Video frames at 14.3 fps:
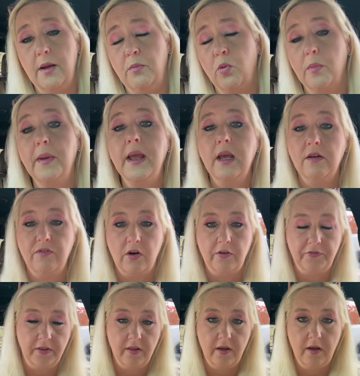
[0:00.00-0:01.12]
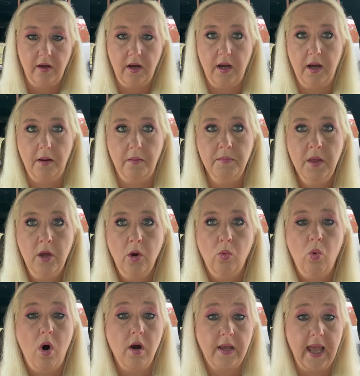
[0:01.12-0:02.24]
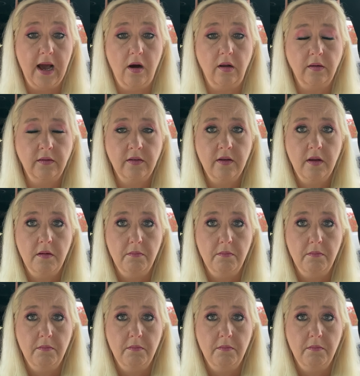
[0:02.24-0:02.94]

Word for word: were being involved in the um, walkout